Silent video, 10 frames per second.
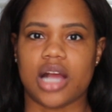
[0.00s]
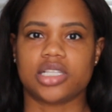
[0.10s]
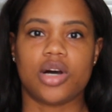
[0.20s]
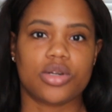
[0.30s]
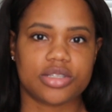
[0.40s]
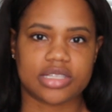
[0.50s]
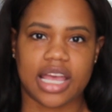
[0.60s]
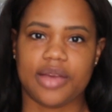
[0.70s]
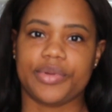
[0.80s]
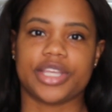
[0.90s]
our total
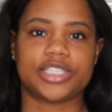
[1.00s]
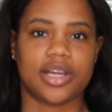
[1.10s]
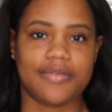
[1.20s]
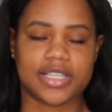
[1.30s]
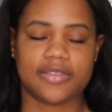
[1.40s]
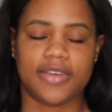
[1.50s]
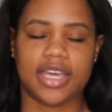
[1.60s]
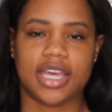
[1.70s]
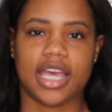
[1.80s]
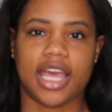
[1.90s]
stay with the service
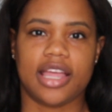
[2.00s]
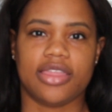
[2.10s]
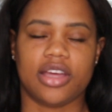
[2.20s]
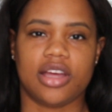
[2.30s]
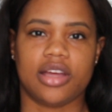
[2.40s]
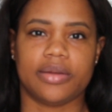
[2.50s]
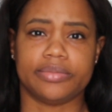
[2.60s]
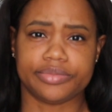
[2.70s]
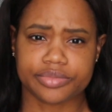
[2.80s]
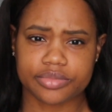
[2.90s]
fee and
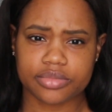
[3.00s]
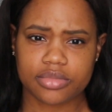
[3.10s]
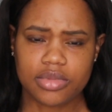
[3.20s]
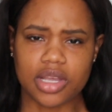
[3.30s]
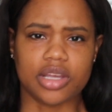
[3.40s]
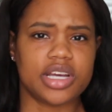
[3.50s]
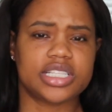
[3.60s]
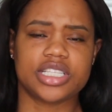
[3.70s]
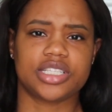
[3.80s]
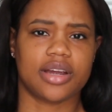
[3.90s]
the
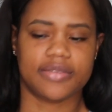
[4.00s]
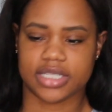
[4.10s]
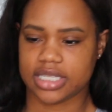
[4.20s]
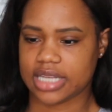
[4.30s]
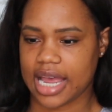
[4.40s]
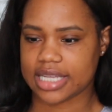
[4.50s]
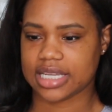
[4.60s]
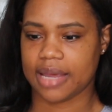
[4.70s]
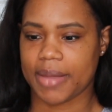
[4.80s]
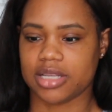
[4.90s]
goods and services tax
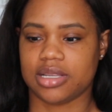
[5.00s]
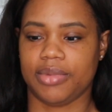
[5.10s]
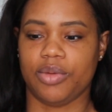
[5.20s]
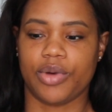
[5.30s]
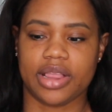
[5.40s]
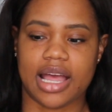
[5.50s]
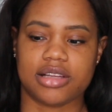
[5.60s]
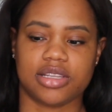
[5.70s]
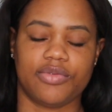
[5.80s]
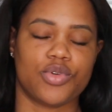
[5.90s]
came out to be
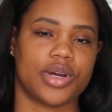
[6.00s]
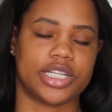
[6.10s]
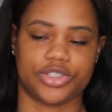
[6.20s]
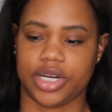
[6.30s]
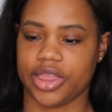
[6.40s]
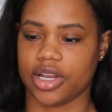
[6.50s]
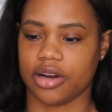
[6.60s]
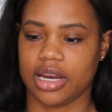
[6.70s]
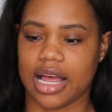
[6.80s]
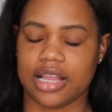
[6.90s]

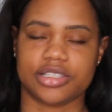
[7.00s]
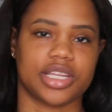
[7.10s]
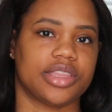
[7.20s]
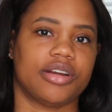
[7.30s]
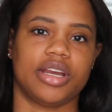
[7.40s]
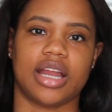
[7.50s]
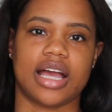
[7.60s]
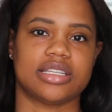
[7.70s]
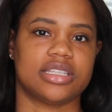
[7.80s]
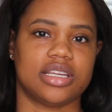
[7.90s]

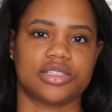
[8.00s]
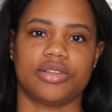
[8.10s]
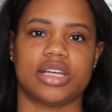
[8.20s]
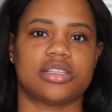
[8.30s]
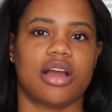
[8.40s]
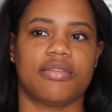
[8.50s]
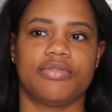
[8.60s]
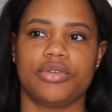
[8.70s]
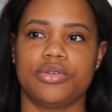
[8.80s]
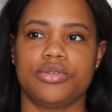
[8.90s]
$1,430.39. So that's our
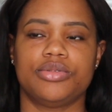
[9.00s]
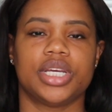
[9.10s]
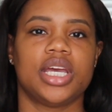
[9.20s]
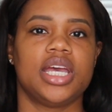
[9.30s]
food,